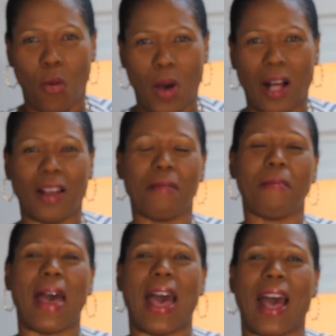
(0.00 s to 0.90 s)

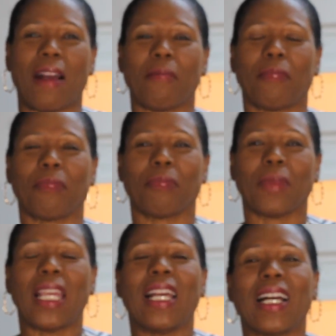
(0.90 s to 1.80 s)
welcome back.
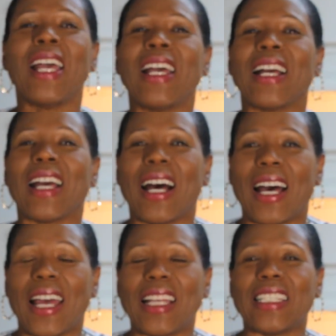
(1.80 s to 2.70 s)

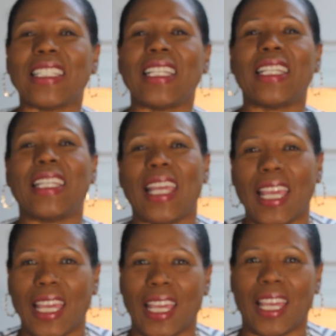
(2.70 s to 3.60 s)
Guys,
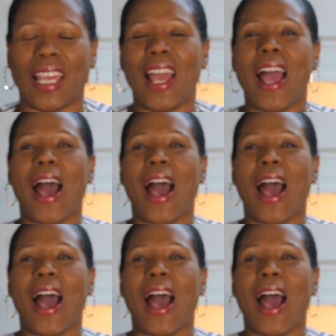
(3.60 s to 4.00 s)
today